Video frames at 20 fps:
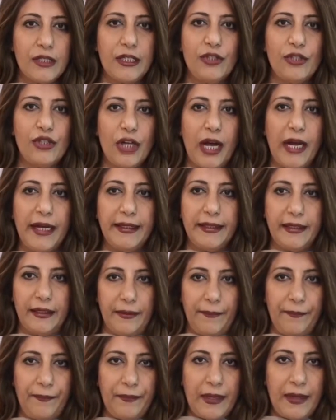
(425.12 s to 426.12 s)
in China,
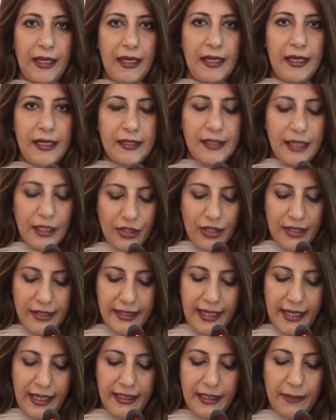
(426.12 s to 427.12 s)
such as
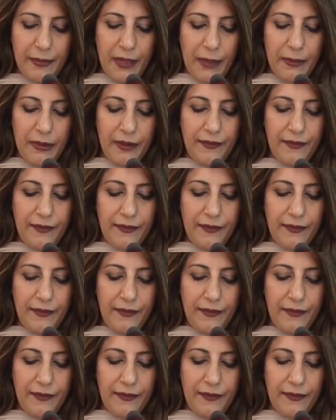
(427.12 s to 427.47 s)
the Alibaba